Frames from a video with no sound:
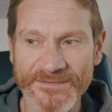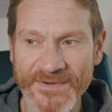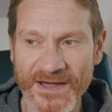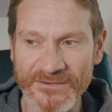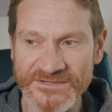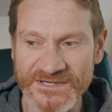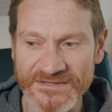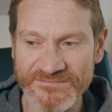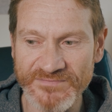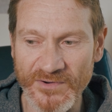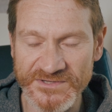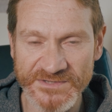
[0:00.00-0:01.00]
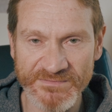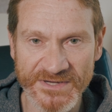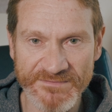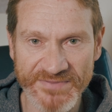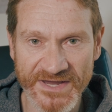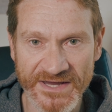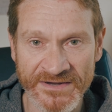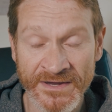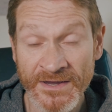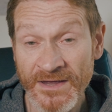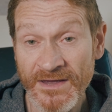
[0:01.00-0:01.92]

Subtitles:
about it possibly being